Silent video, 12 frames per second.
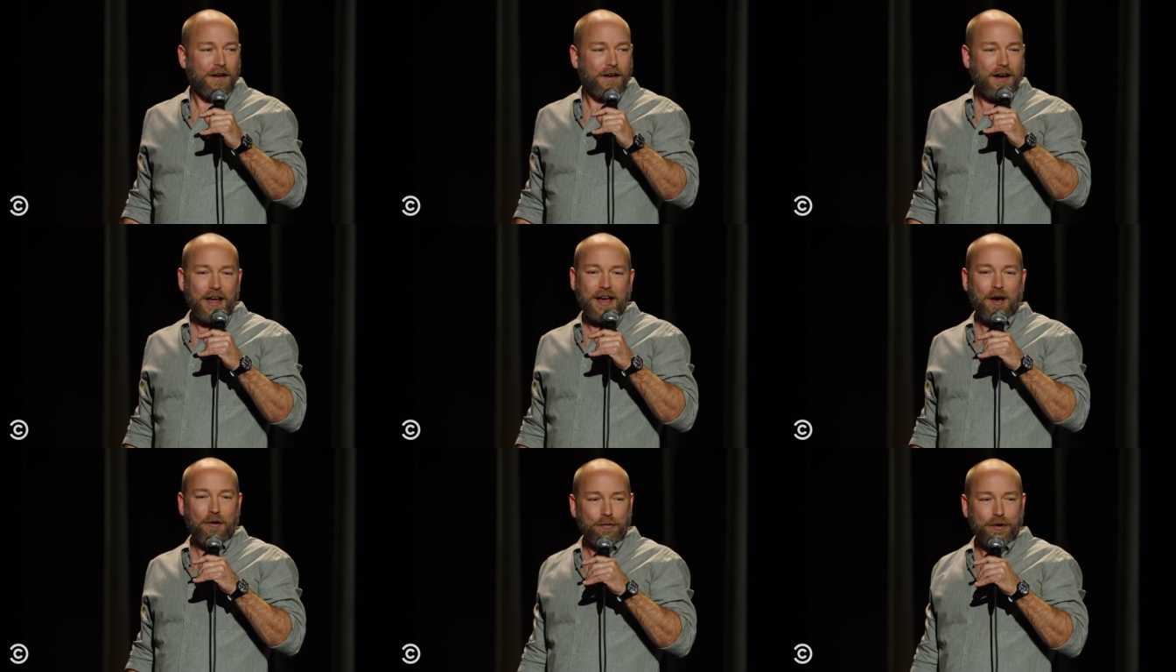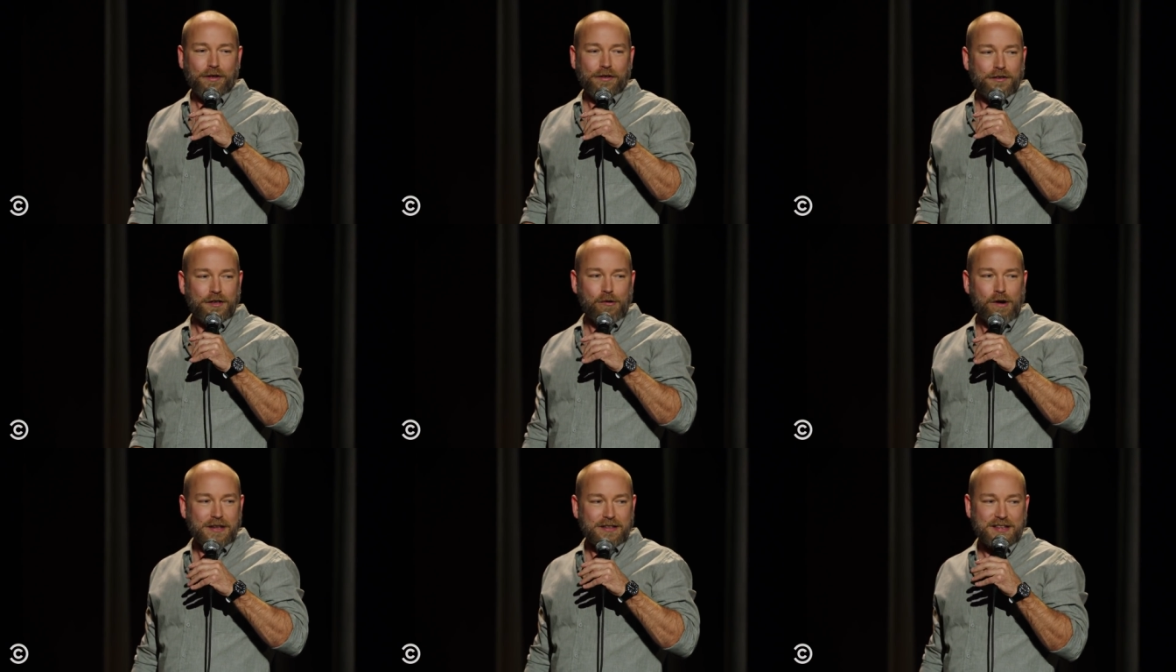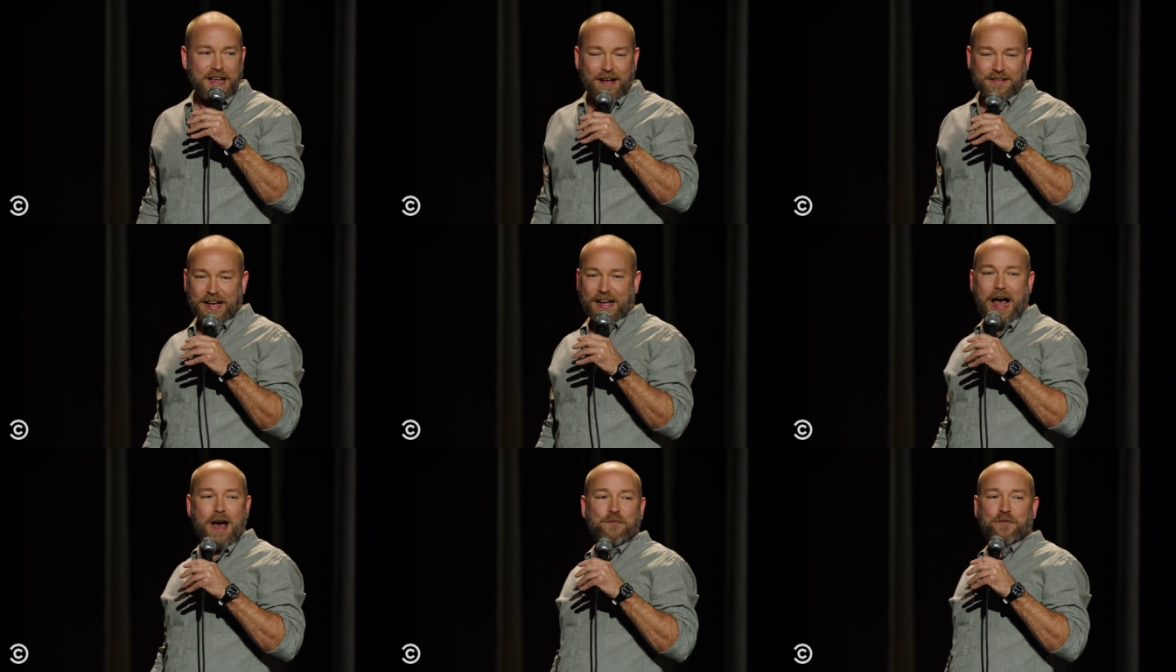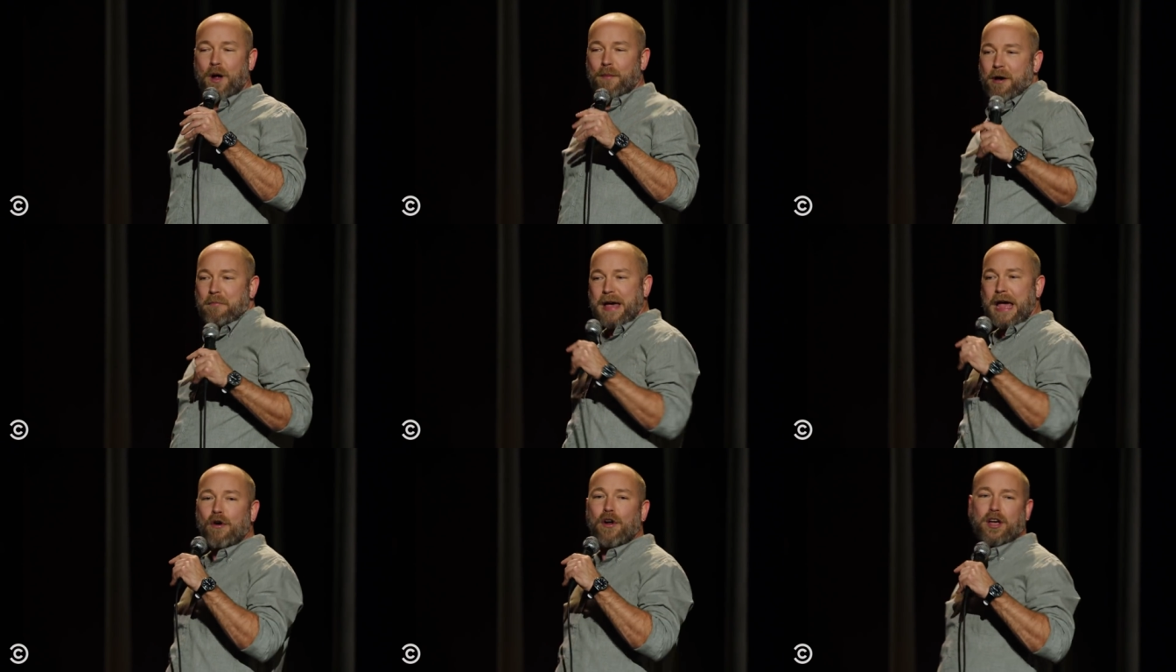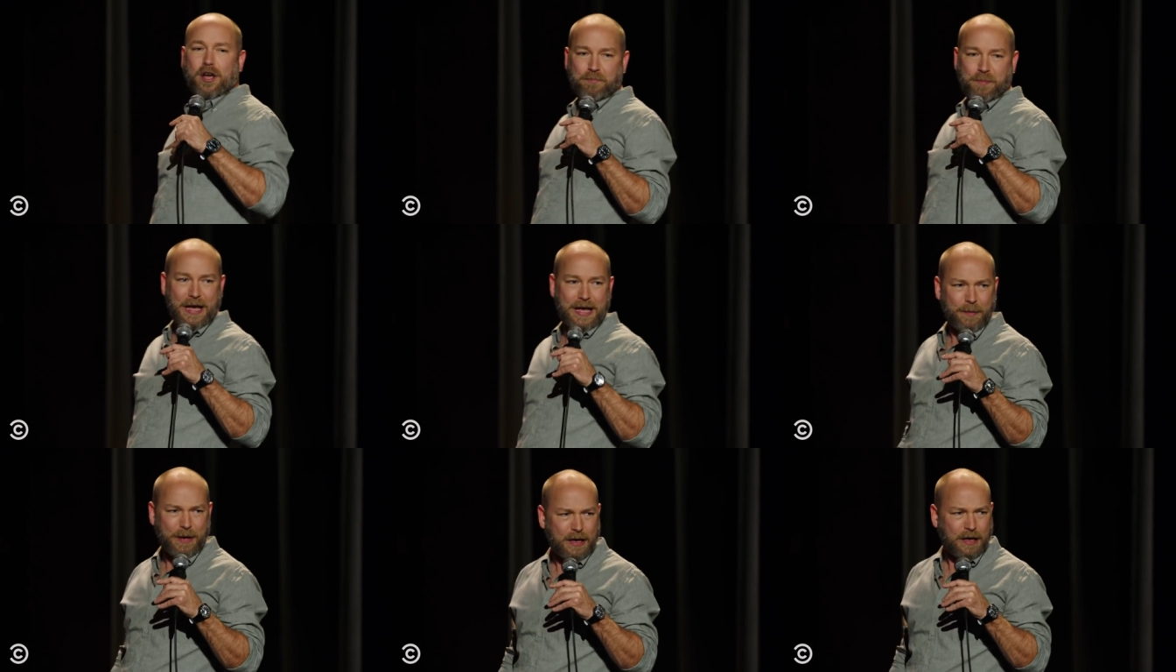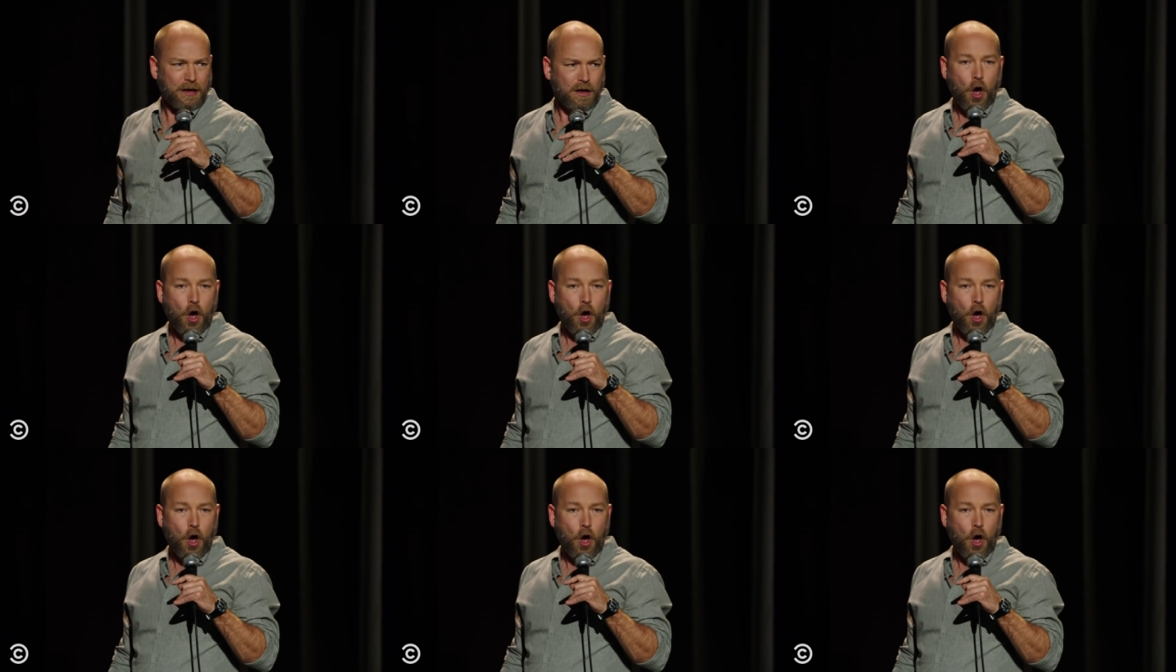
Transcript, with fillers: And I got real USA. I was like, I'm from America, baby.